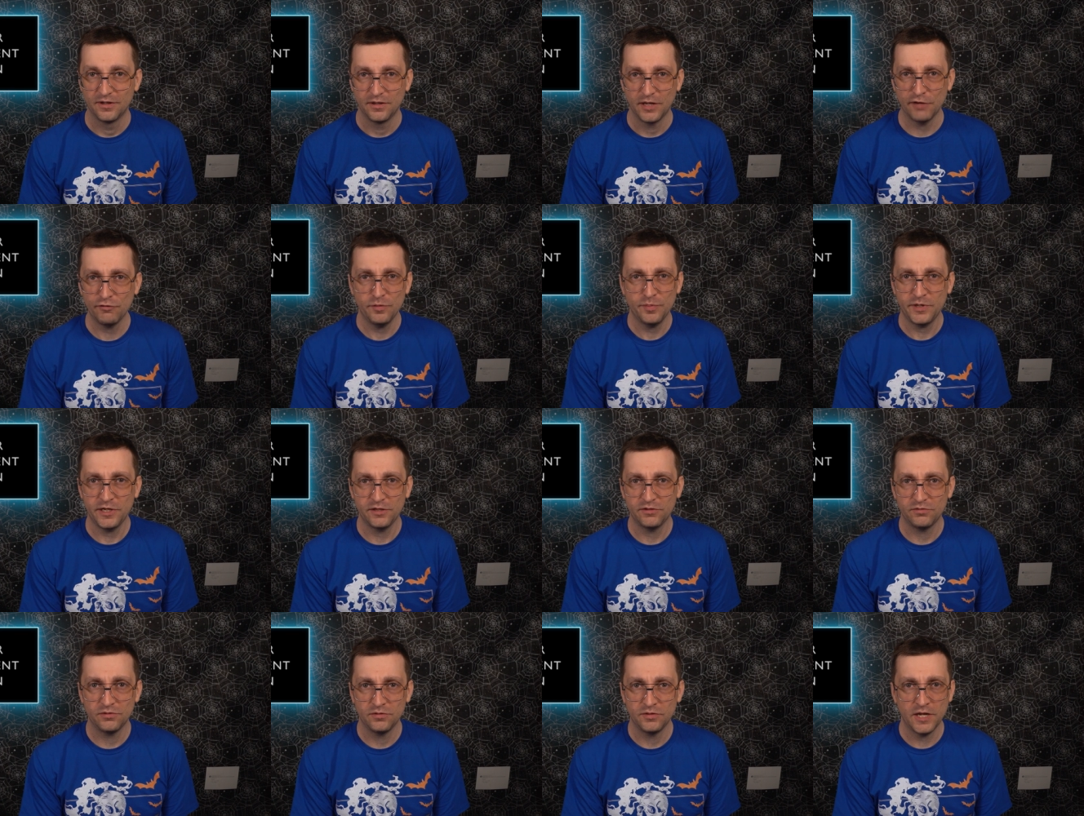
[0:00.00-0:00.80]

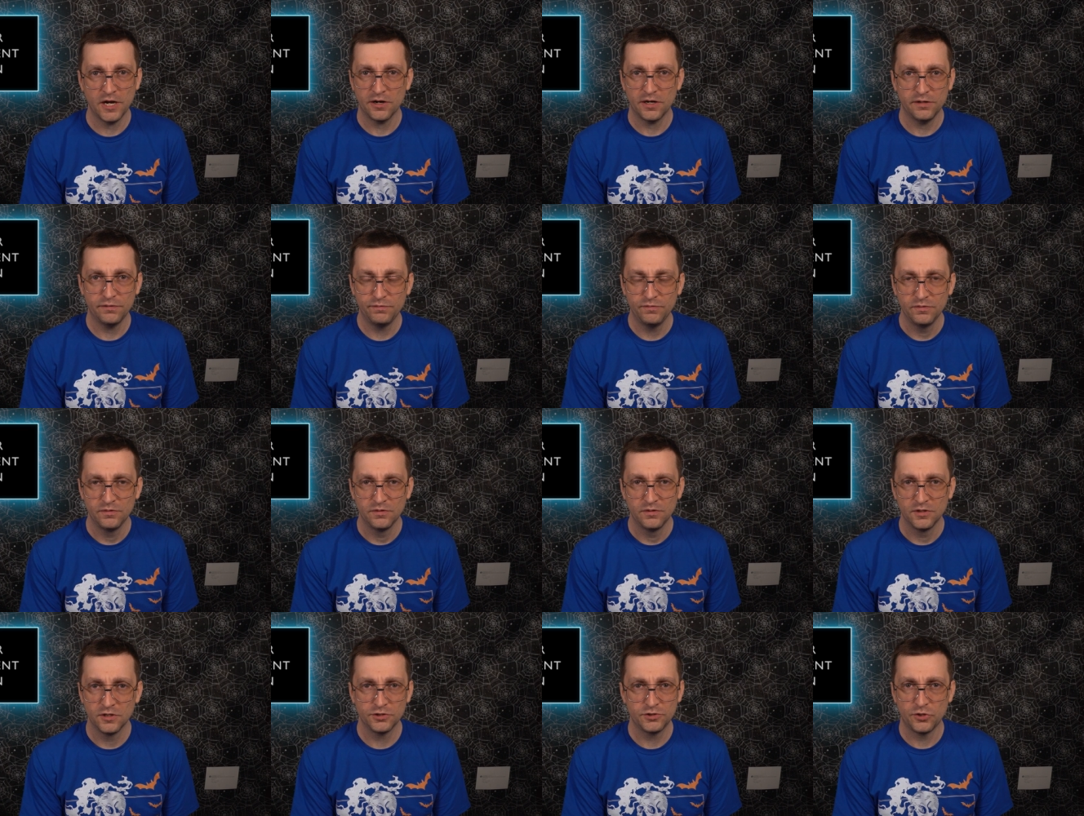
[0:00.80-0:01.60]
Everybody, narrative,
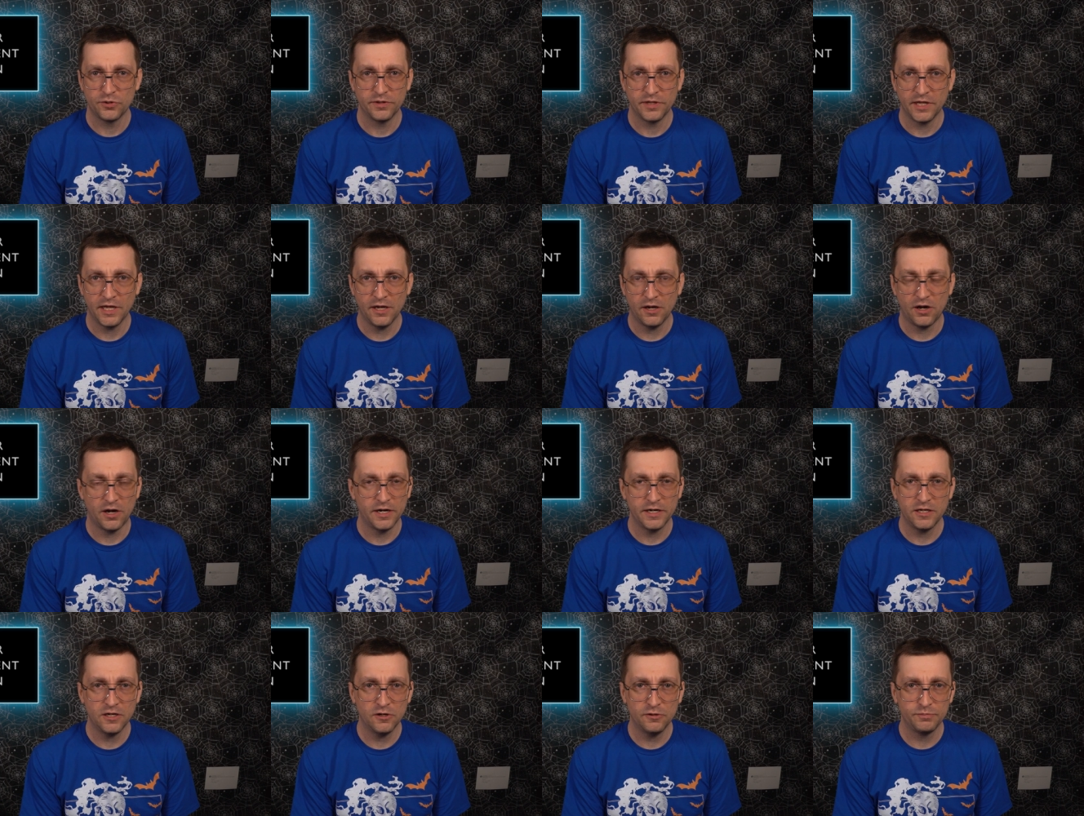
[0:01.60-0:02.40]
they're doing that.
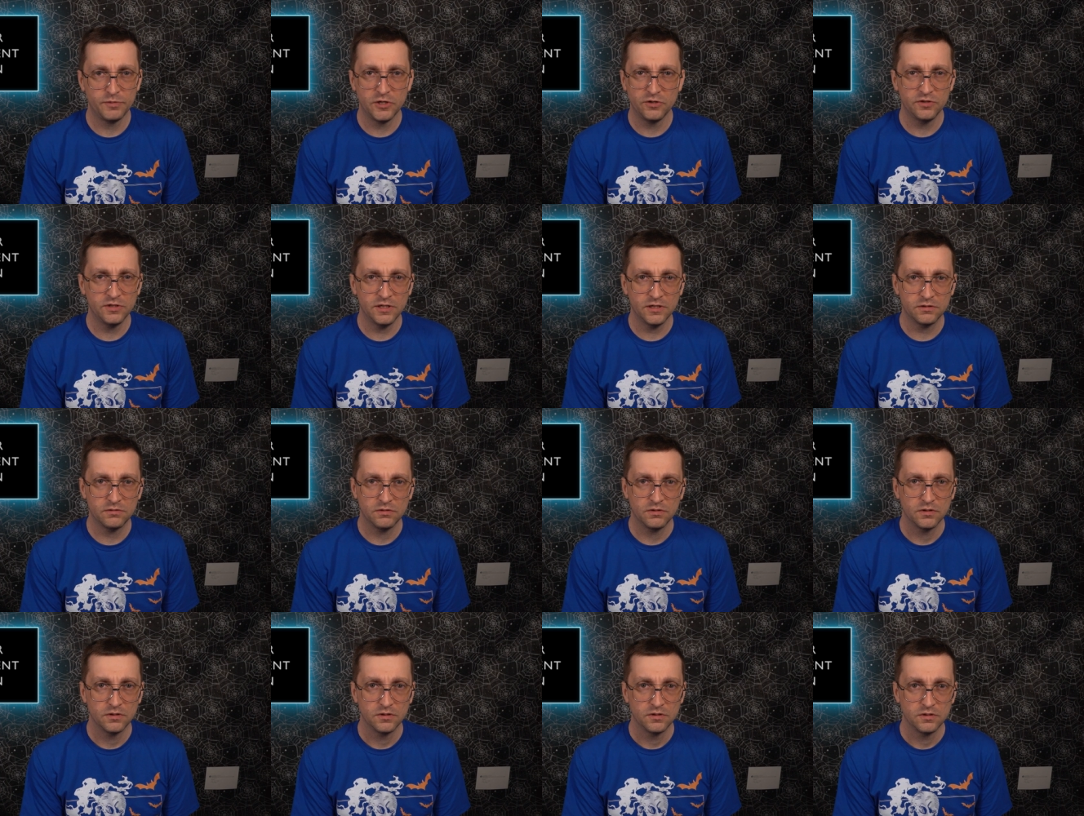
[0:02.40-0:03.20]
Audio, music,
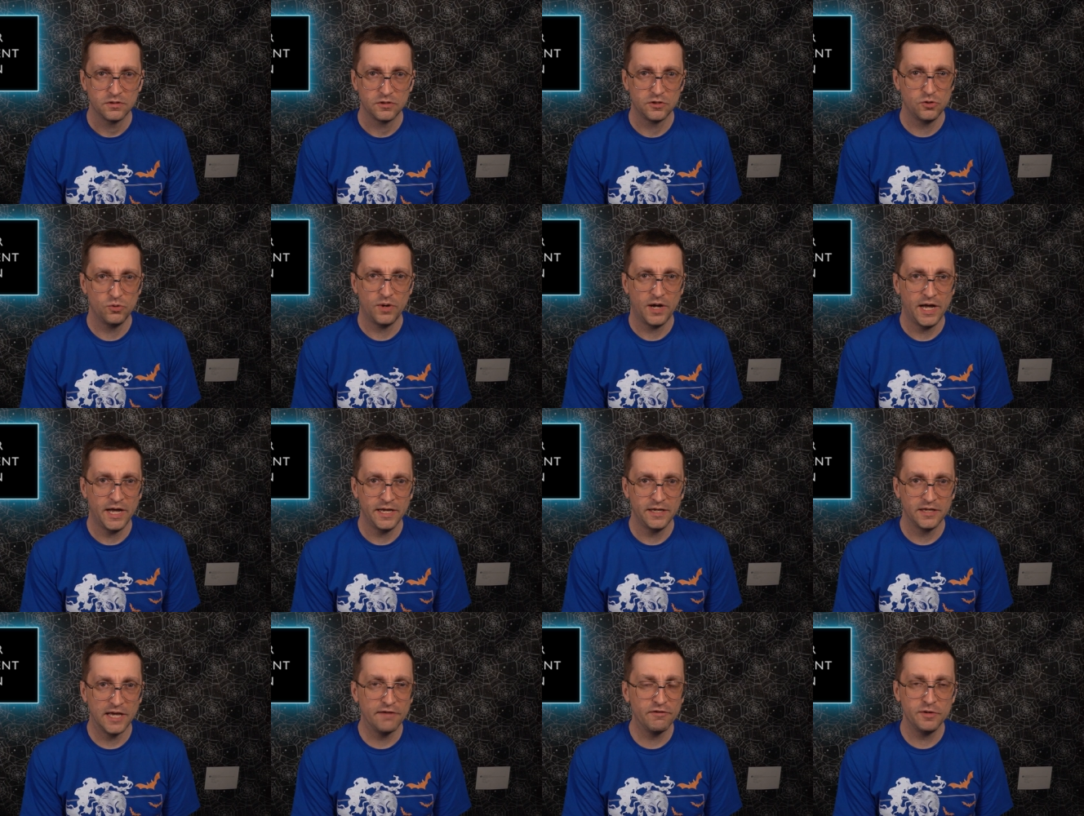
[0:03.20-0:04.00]

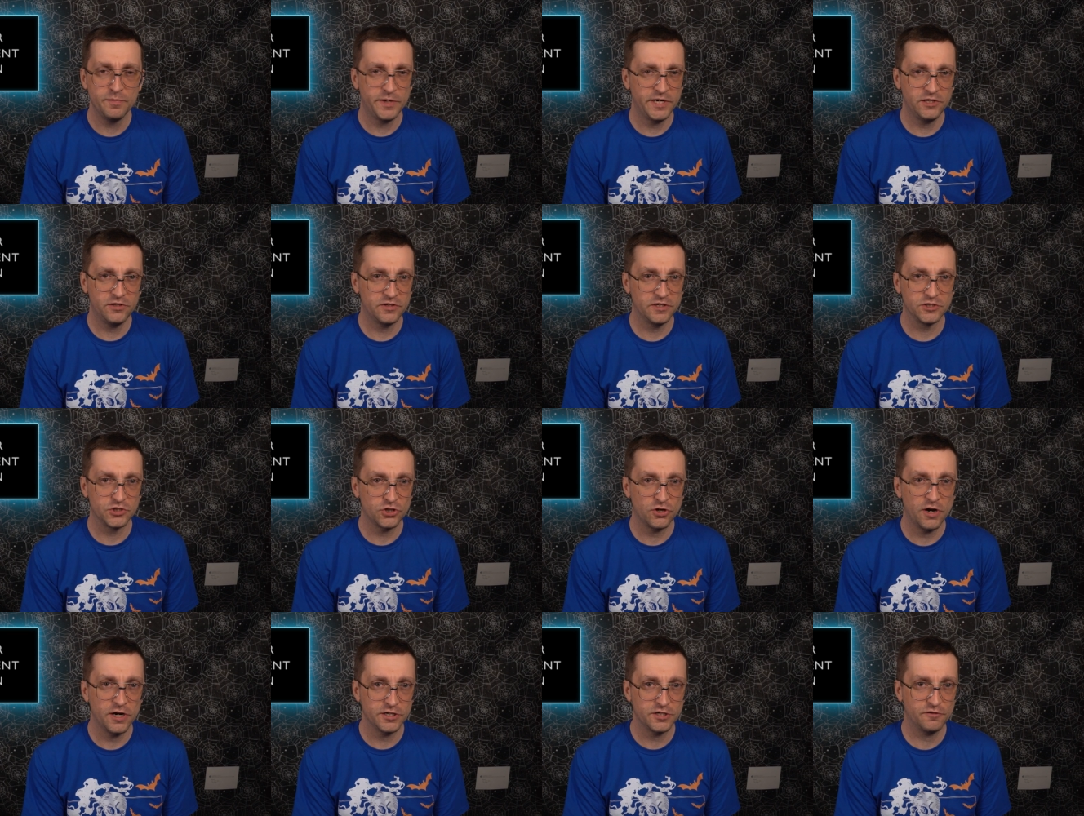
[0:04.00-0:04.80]
UI, everybody's in
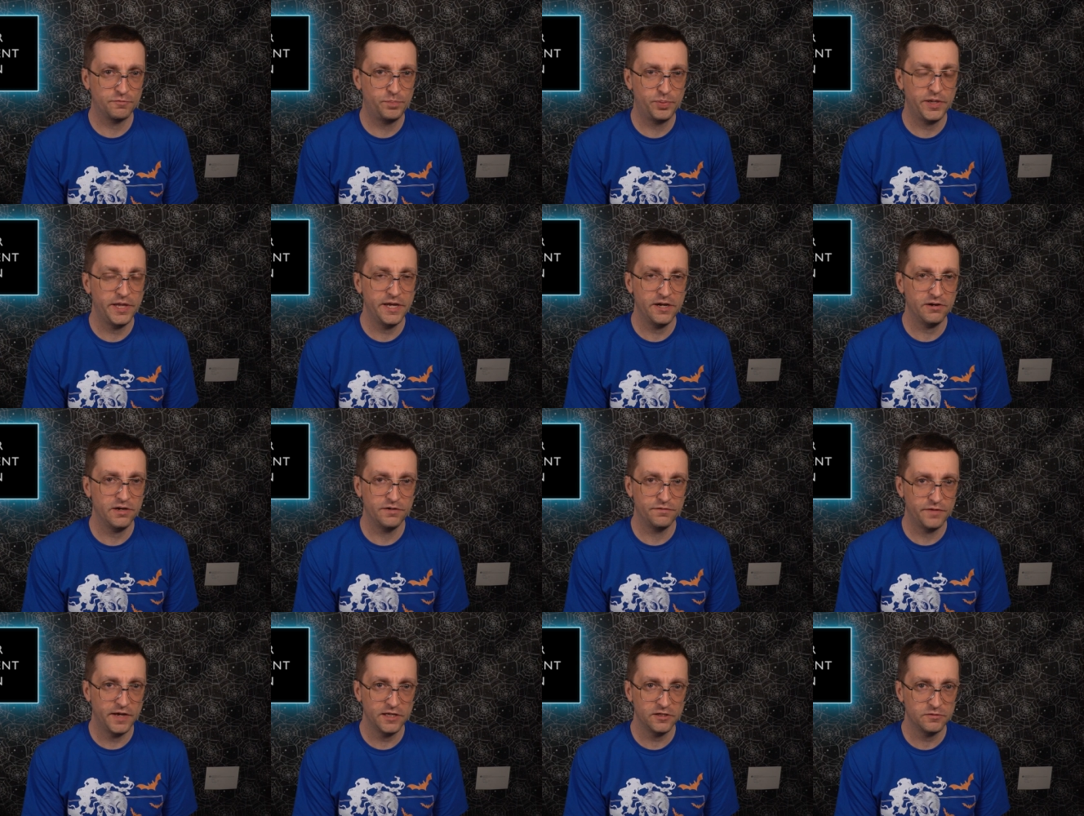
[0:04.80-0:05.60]
charge of player
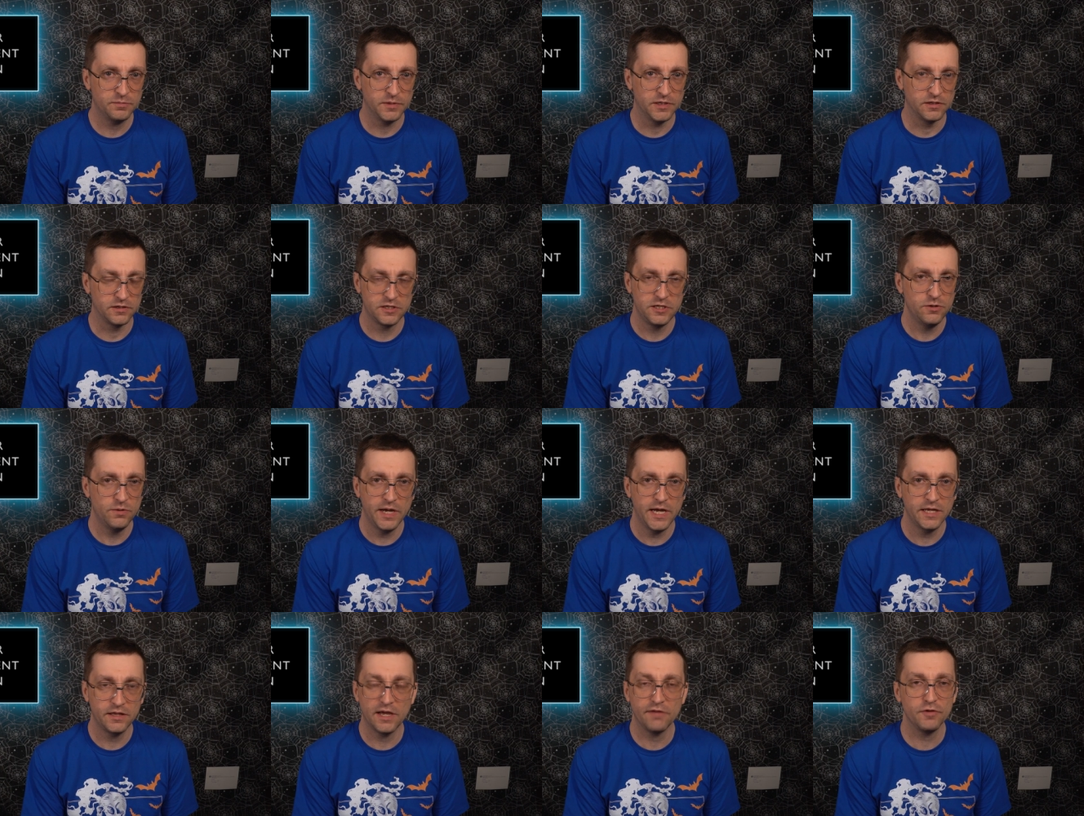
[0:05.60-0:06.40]
investment.
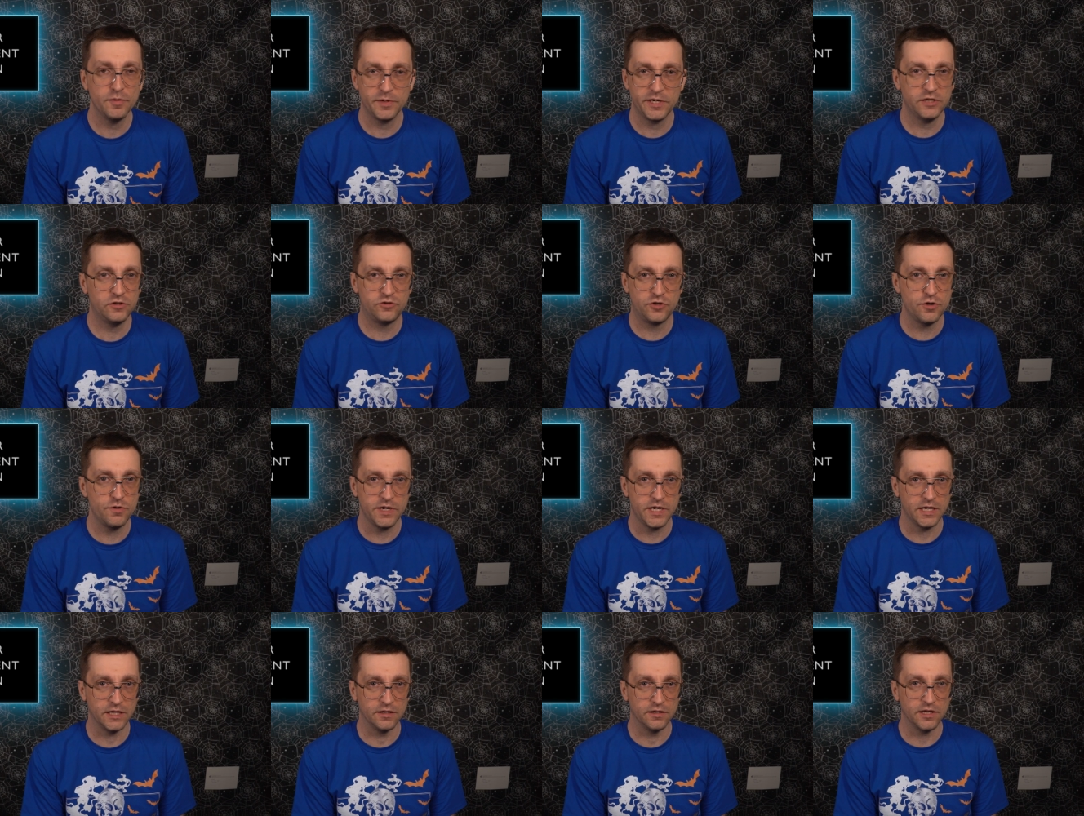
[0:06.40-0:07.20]
QA, everybody's doing it.